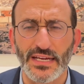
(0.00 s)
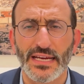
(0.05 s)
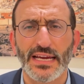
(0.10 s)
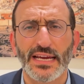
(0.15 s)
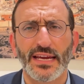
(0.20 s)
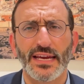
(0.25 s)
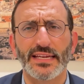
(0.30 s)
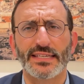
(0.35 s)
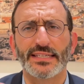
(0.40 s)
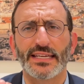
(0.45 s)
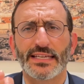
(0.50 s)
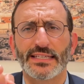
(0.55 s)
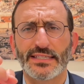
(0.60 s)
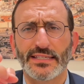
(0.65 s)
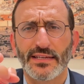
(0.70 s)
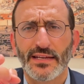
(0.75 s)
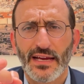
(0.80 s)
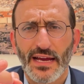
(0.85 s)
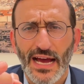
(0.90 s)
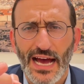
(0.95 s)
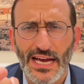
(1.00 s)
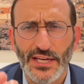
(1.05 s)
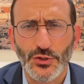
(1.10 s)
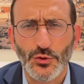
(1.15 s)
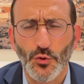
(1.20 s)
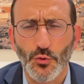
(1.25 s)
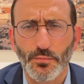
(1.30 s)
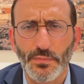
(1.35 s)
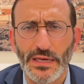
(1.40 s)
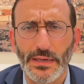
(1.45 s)
He says, I saw
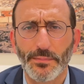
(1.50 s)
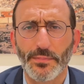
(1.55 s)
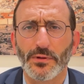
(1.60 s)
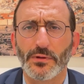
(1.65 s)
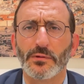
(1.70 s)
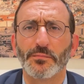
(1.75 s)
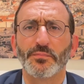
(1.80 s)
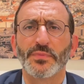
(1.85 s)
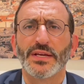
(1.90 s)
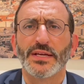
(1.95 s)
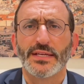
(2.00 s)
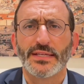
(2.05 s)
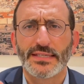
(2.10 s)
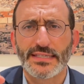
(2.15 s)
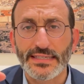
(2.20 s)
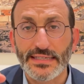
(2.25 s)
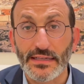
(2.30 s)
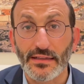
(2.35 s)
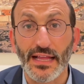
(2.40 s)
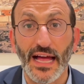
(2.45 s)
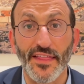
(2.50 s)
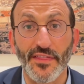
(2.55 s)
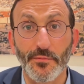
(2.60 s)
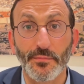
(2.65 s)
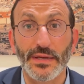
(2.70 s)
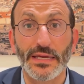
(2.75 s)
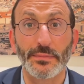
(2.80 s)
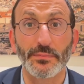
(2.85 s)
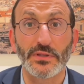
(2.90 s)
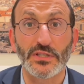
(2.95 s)
people steal other
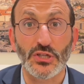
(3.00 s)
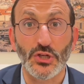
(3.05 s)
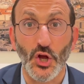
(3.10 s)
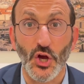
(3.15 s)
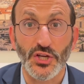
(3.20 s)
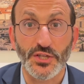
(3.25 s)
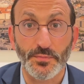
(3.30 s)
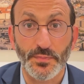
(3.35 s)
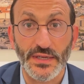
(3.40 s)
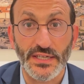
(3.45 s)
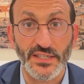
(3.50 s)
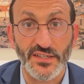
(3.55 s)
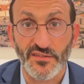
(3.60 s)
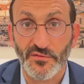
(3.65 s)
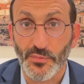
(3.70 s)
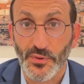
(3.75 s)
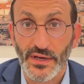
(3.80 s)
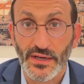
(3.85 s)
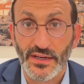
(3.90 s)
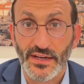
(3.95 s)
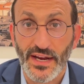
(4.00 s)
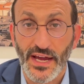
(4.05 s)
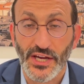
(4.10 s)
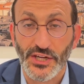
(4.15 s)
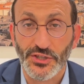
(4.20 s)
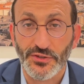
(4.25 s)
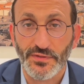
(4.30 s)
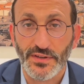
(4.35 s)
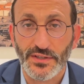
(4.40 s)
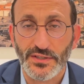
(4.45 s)
people's last piece of bread in
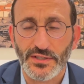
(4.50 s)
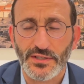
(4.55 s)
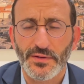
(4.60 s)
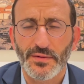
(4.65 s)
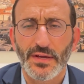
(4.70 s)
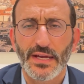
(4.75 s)
Auschwitz,